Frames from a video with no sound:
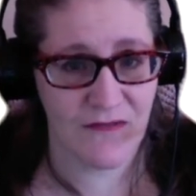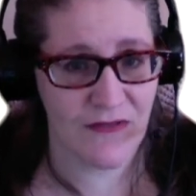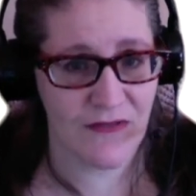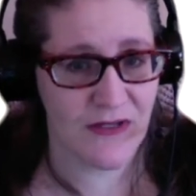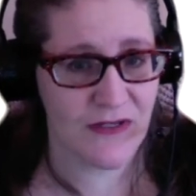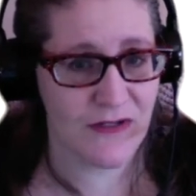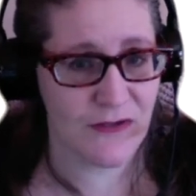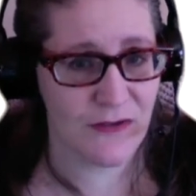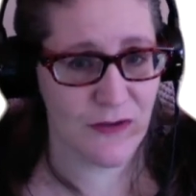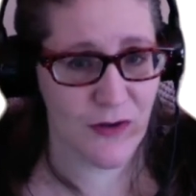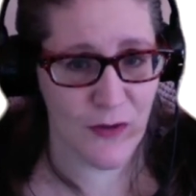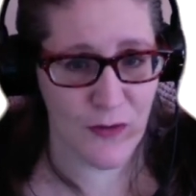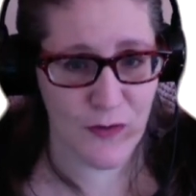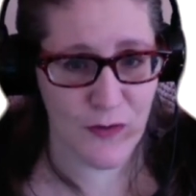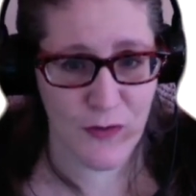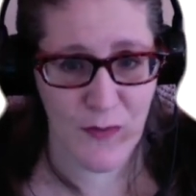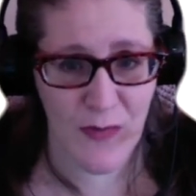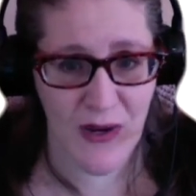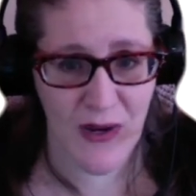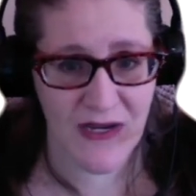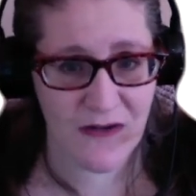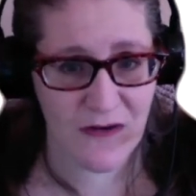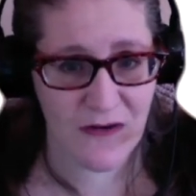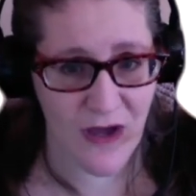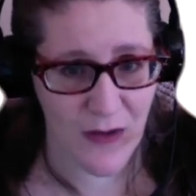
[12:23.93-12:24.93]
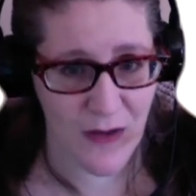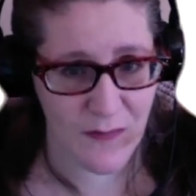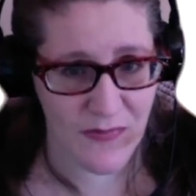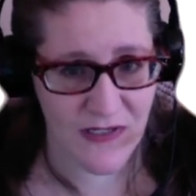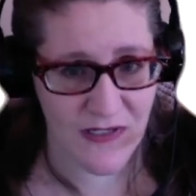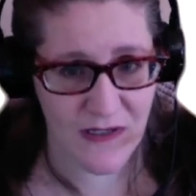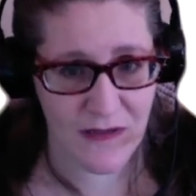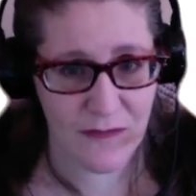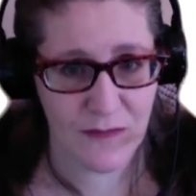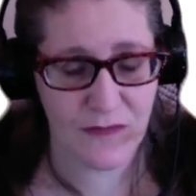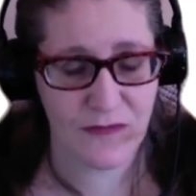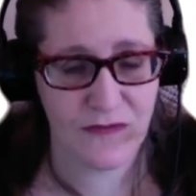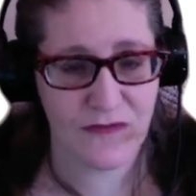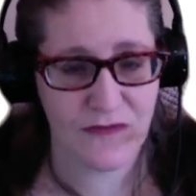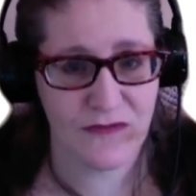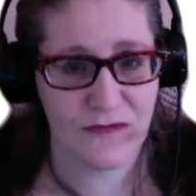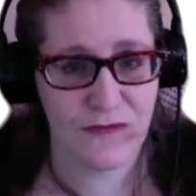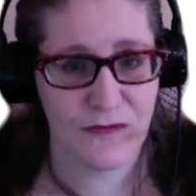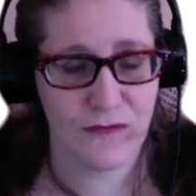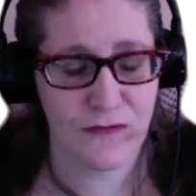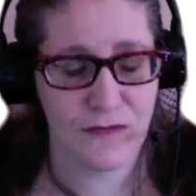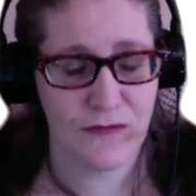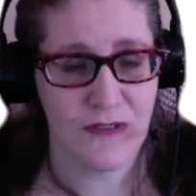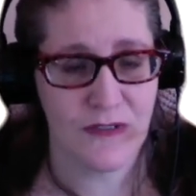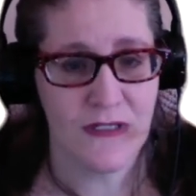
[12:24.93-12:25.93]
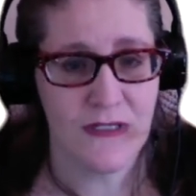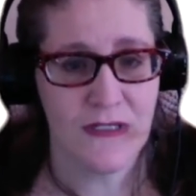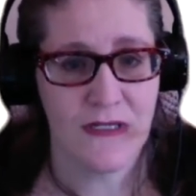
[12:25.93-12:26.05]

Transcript: And you know, you might not be able to